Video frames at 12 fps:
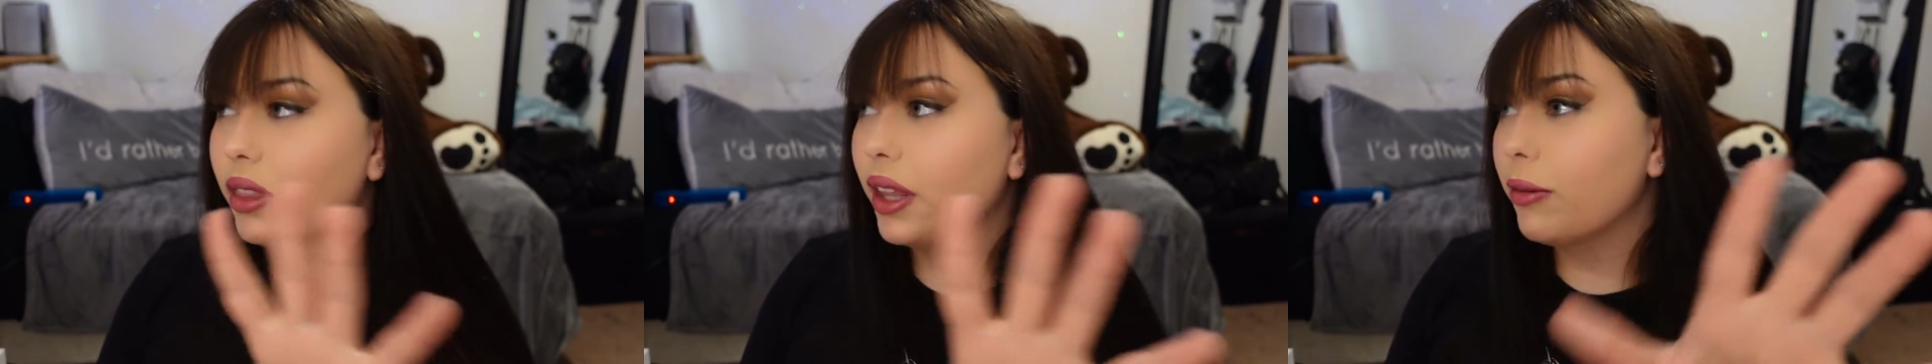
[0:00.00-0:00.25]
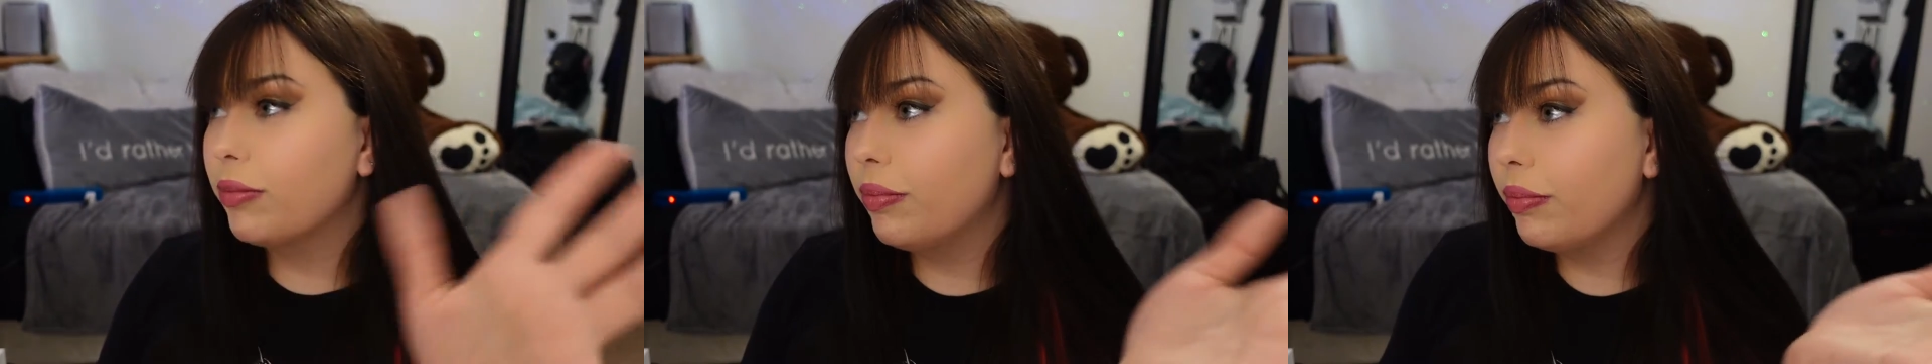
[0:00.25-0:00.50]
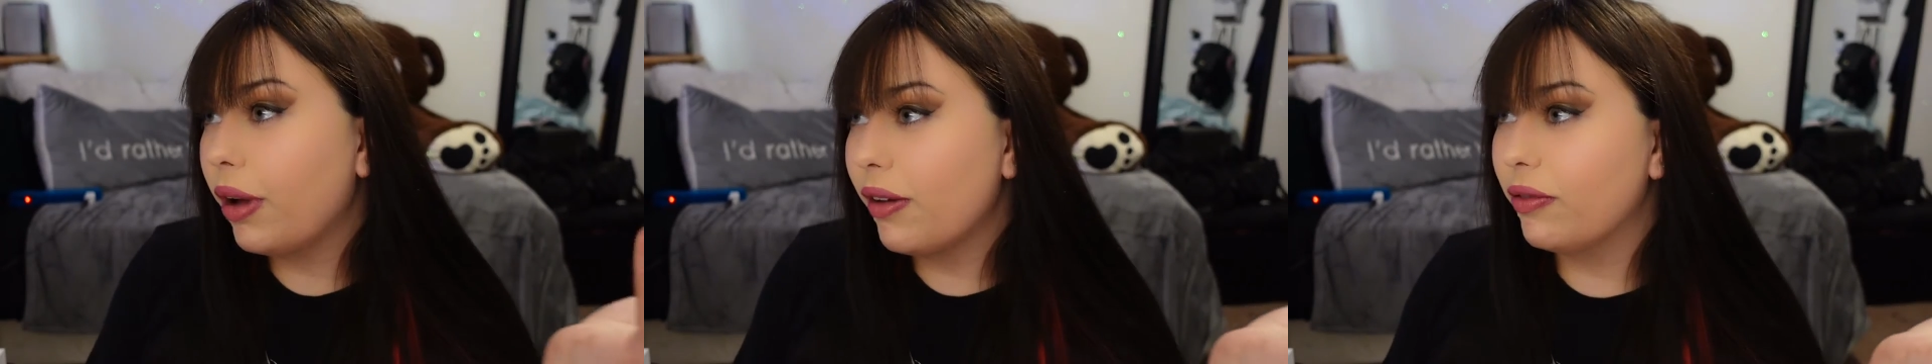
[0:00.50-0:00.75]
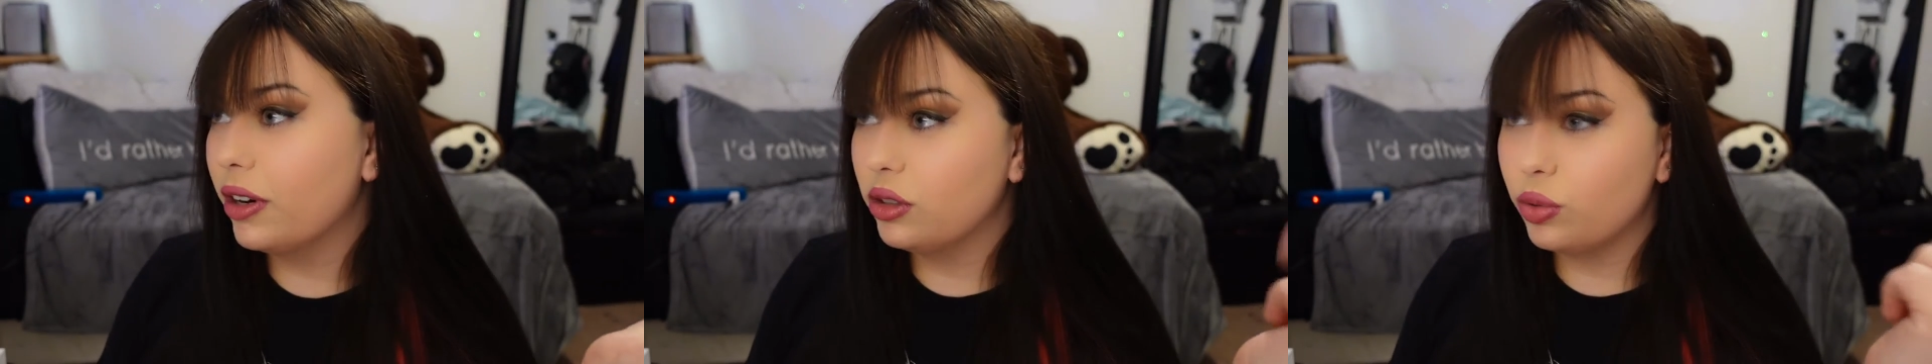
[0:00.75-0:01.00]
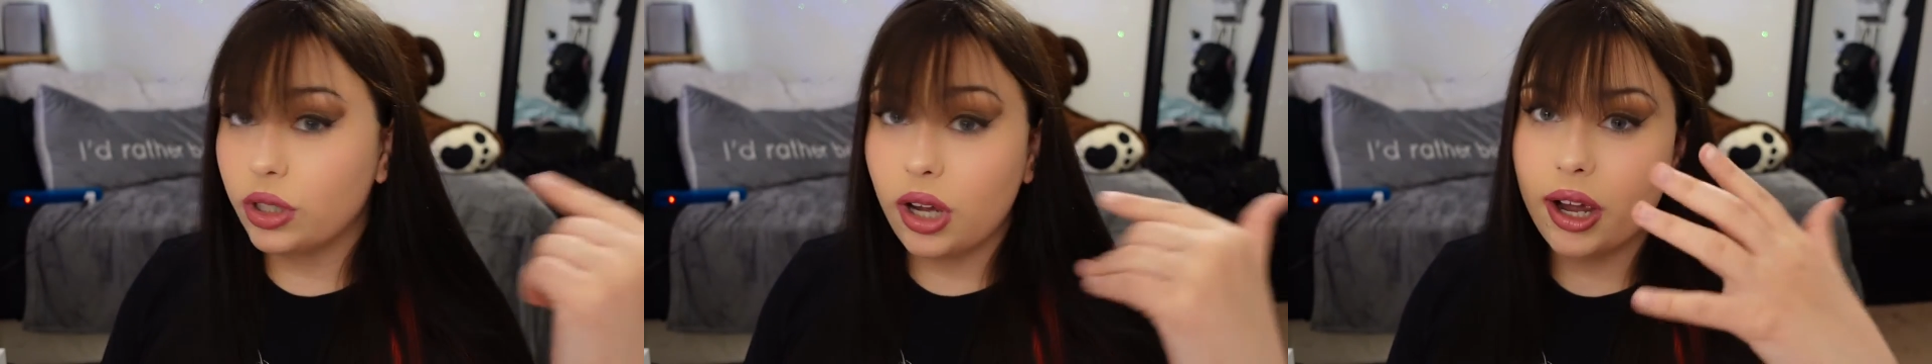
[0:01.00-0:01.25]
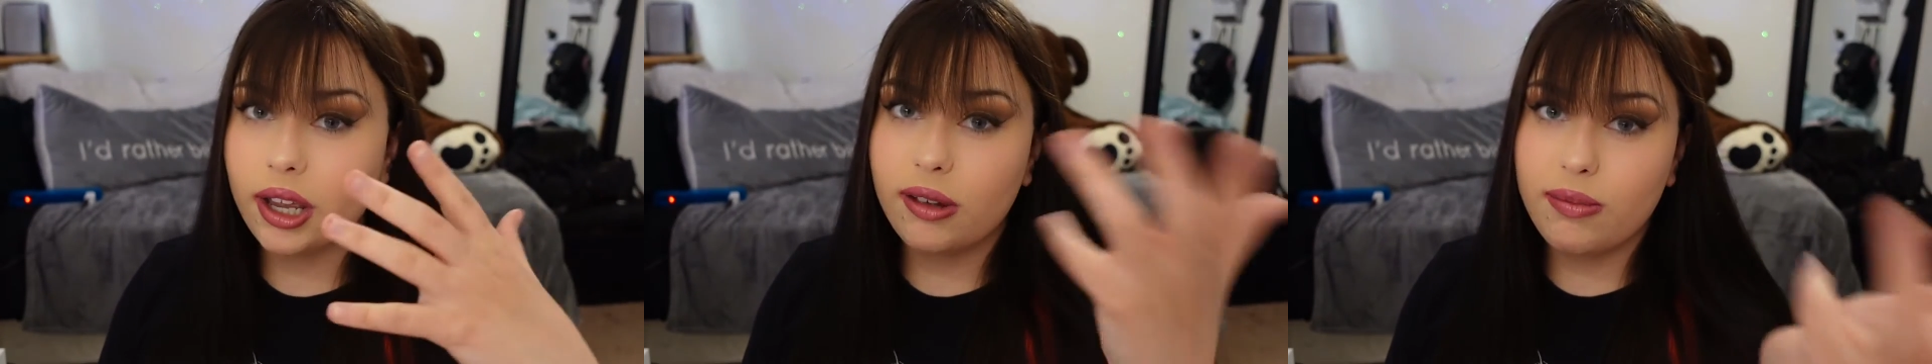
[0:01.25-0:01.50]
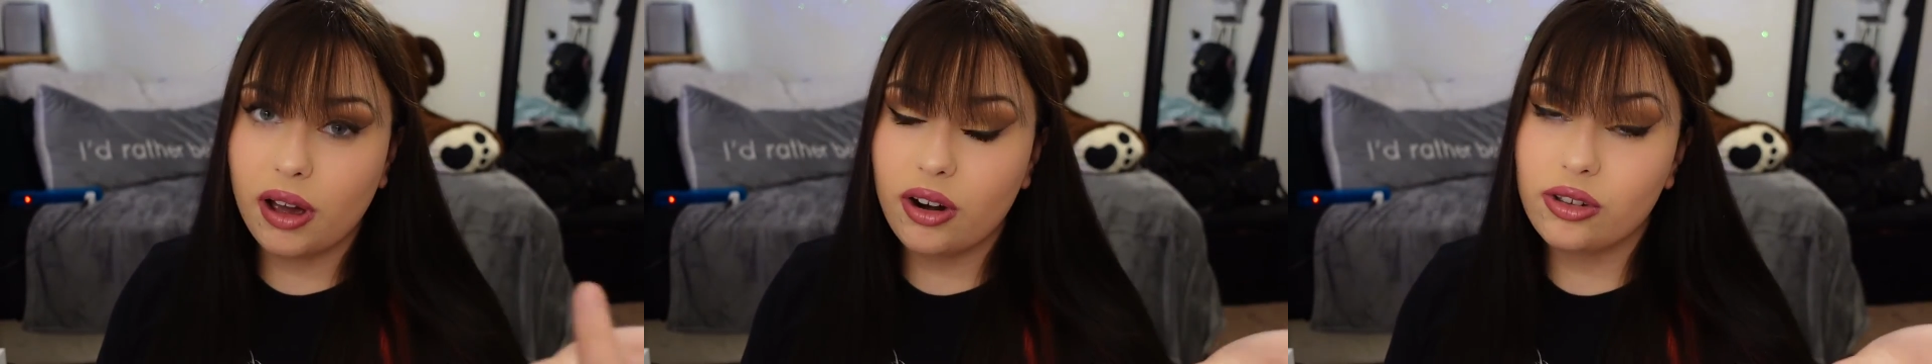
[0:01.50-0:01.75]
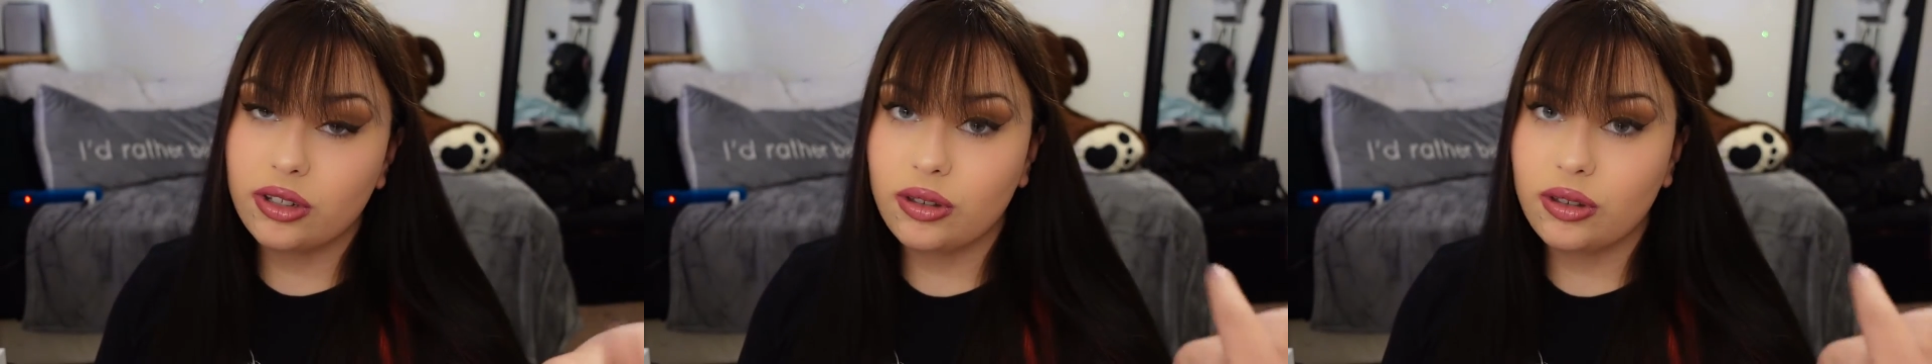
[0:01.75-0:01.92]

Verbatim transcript: And, like, my friends were talking about it,